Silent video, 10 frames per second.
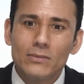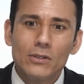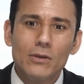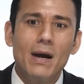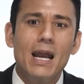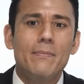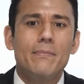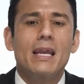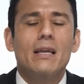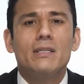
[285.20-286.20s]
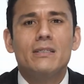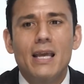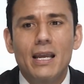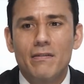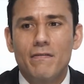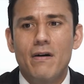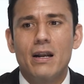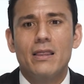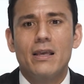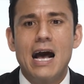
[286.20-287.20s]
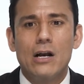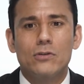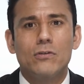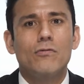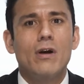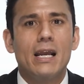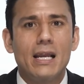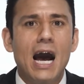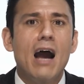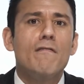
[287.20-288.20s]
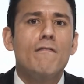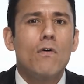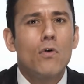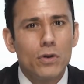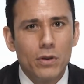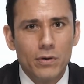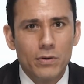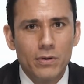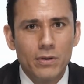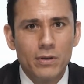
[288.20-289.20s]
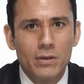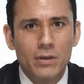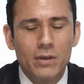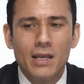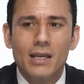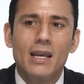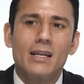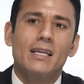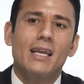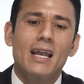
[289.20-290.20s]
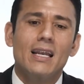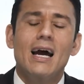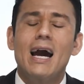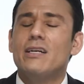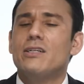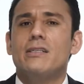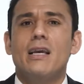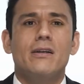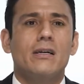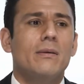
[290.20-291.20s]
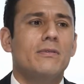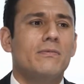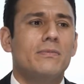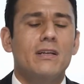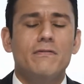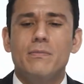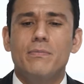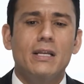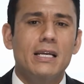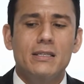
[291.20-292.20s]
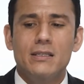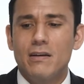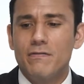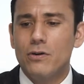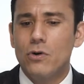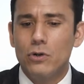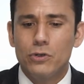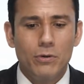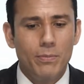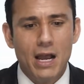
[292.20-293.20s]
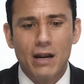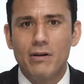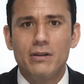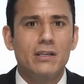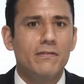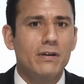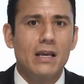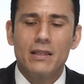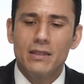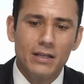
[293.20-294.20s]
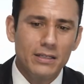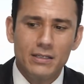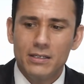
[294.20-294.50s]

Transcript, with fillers: You might make a mistake in finding the actual right guy for you. And again, I understand it comes from different places, different cultural backgrounds, different ethnic